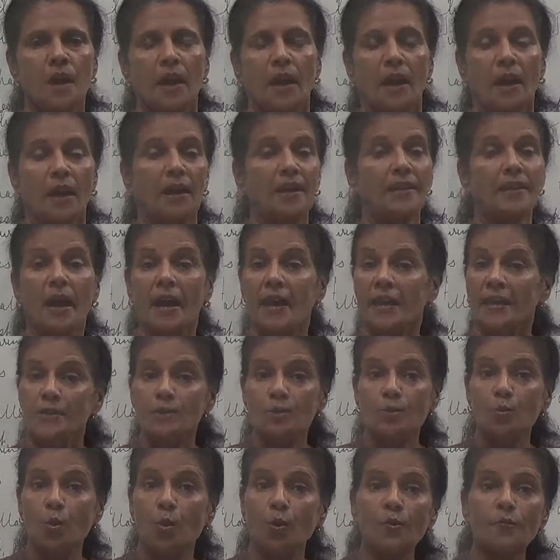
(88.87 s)
India is
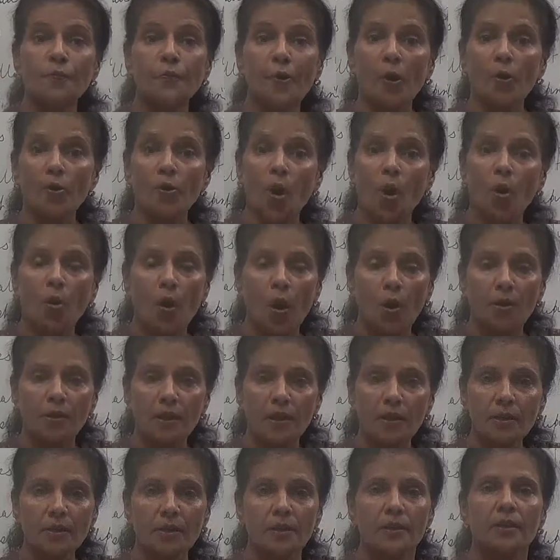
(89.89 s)
known for raw
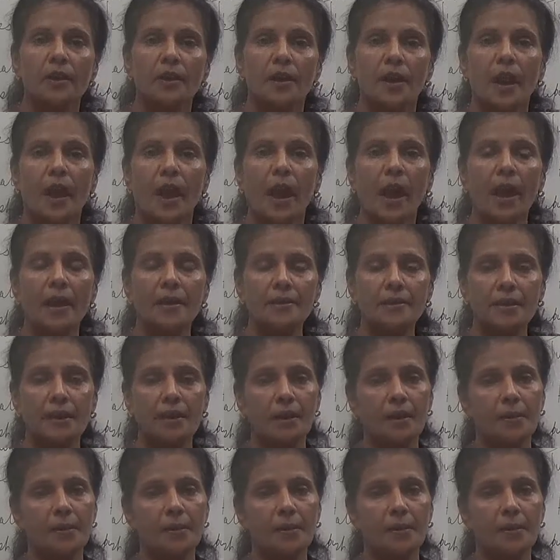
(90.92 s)
cotton and